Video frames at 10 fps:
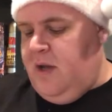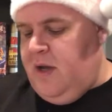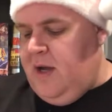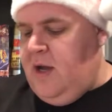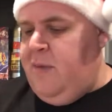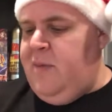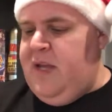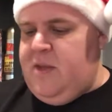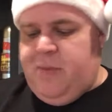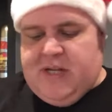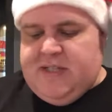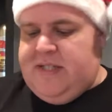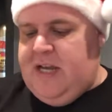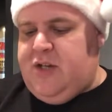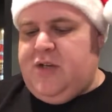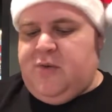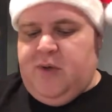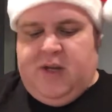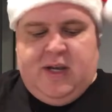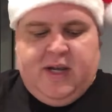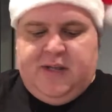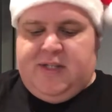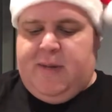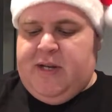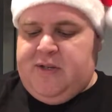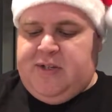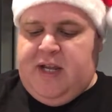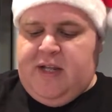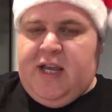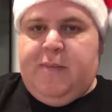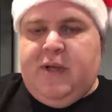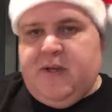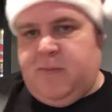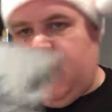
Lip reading: And the presentation is really nice, and I'm not just saying that because